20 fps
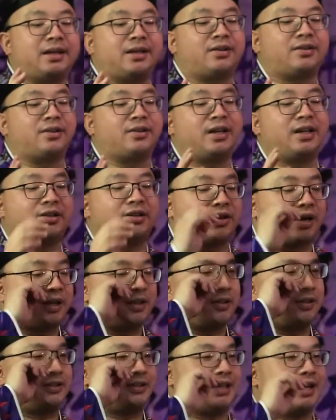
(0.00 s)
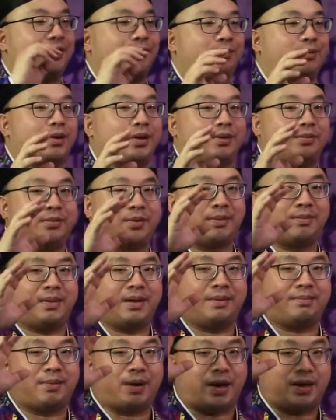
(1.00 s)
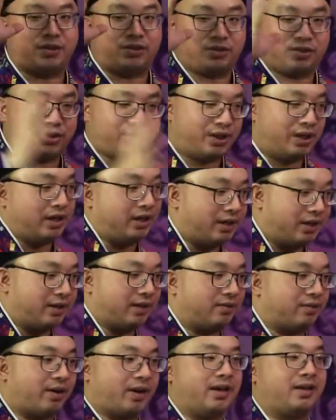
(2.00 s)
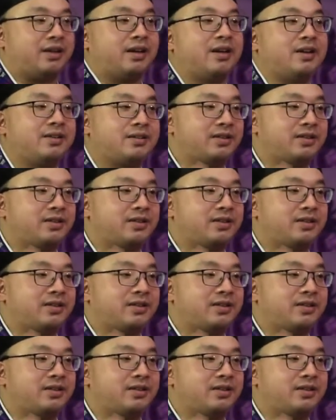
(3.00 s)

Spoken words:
you need to understand what we mean by chi, right? The